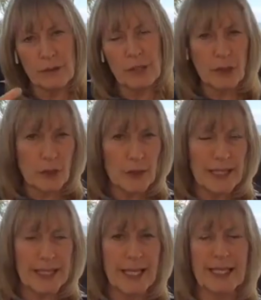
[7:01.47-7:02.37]
social
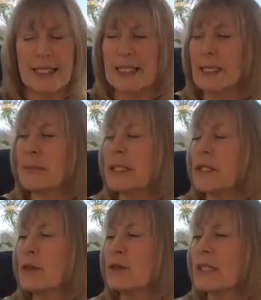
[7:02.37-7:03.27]
anxiety and somebody who
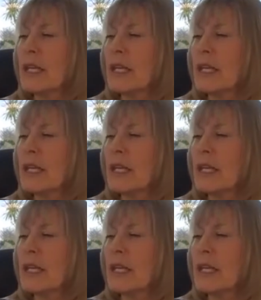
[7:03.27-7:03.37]
looks